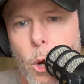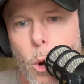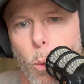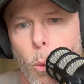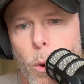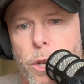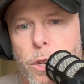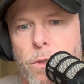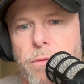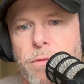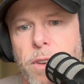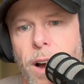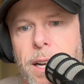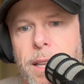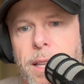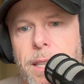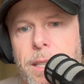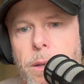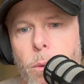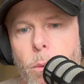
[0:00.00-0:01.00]
When you
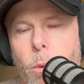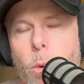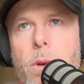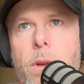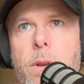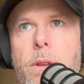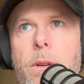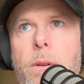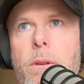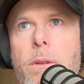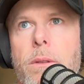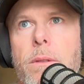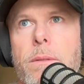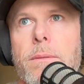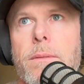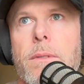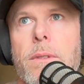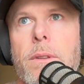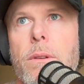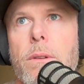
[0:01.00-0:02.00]
finally
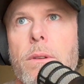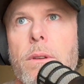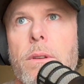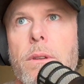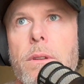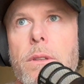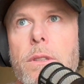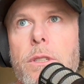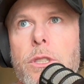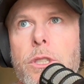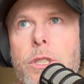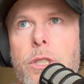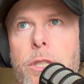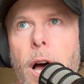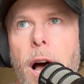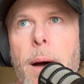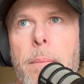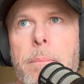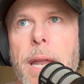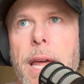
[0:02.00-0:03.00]

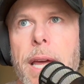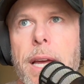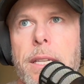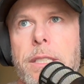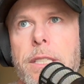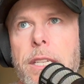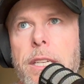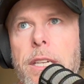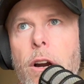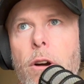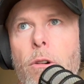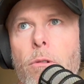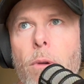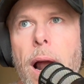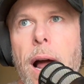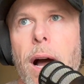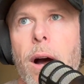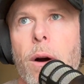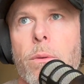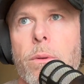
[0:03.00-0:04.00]
stop dancing
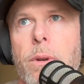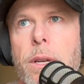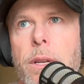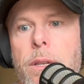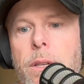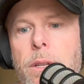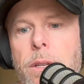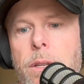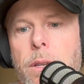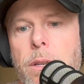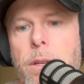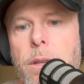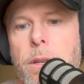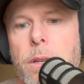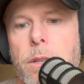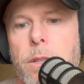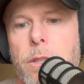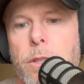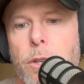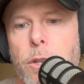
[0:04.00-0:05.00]
around
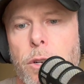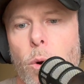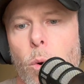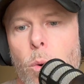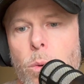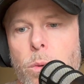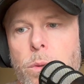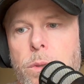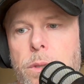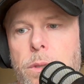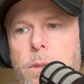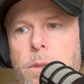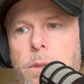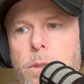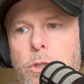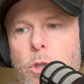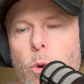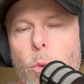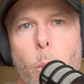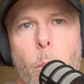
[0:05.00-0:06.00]
your goals.
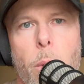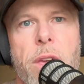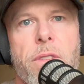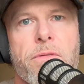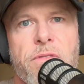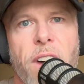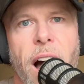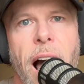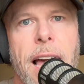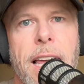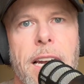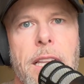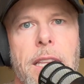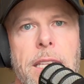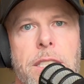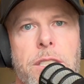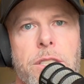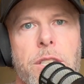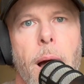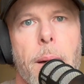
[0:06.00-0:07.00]
So when we
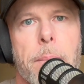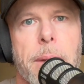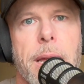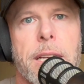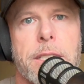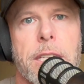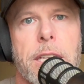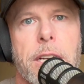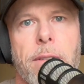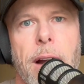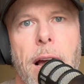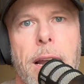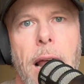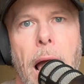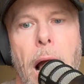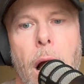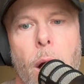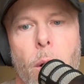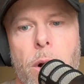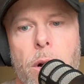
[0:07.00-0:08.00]
finally stopped dancing around
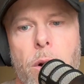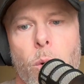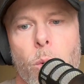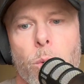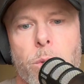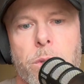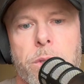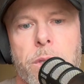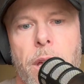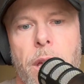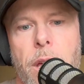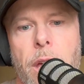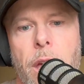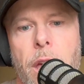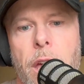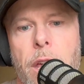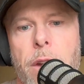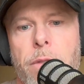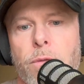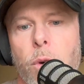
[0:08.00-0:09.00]
our goals
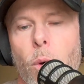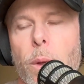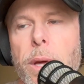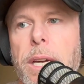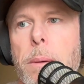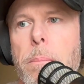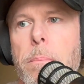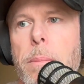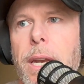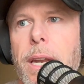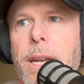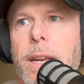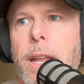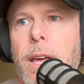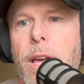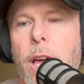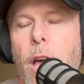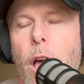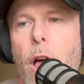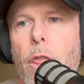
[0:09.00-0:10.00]
and fully committed,
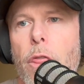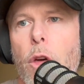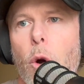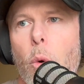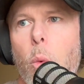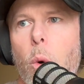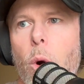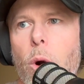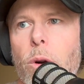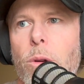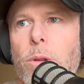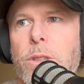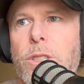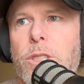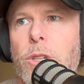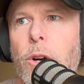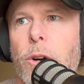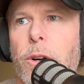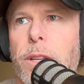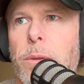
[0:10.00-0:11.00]
the world
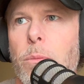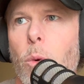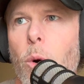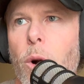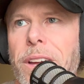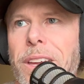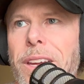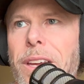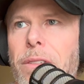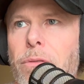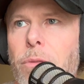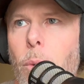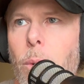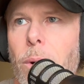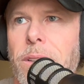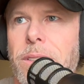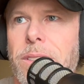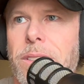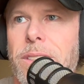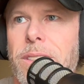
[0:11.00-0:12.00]
started working
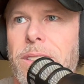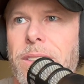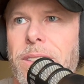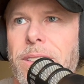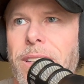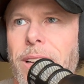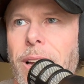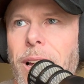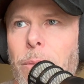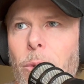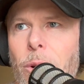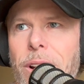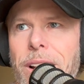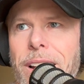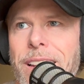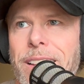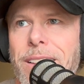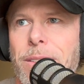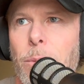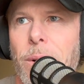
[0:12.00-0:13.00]
for us. And we're
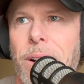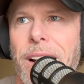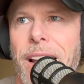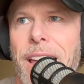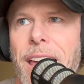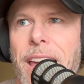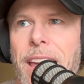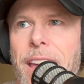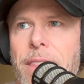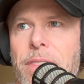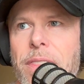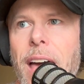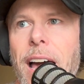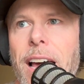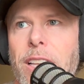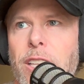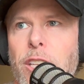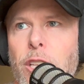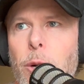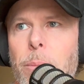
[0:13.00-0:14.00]
gonna hit
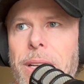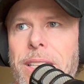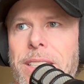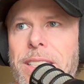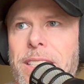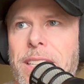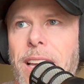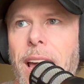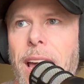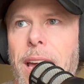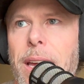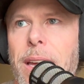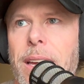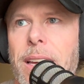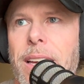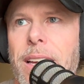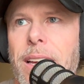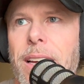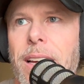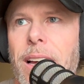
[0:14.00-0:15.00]
that a little bit today,
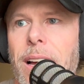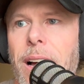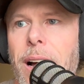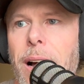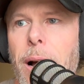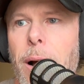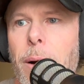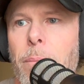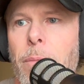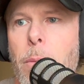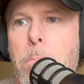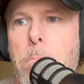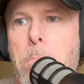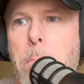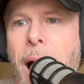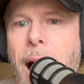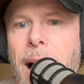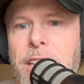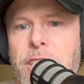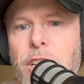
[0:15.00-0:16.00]
the
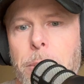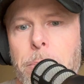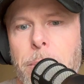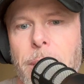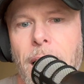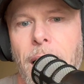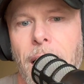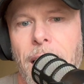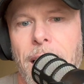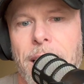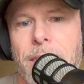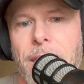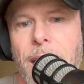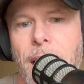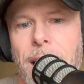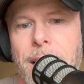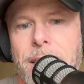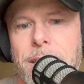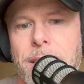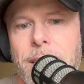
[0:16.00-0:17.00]
magic behind
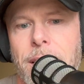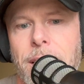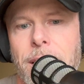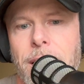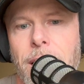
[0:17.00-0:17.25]
that.